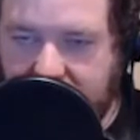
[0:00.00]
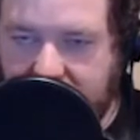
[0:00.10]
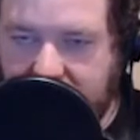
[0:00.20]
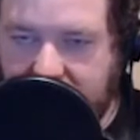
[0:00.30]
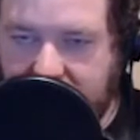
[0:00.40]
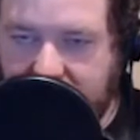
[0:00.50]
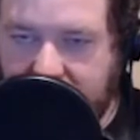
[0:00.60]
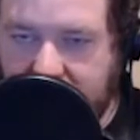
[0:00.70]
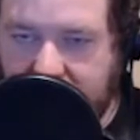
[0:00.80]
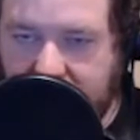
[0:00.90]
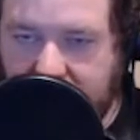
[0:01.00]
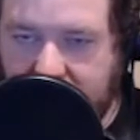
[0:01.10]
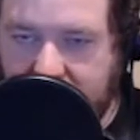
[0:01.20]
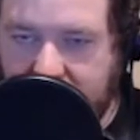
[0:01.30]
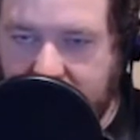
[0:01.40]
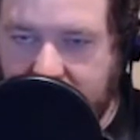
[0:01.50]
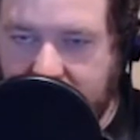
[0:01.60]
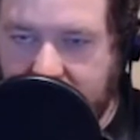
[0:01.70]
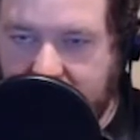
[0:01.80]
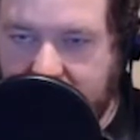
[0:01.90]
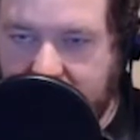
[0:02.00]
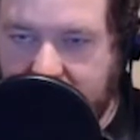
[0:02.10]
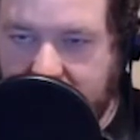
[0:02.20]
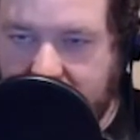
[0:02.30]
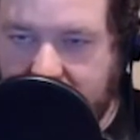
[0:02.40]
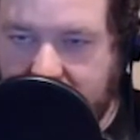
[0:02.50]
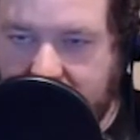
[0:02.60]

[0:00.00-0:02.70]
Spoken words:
The person shown says nothing.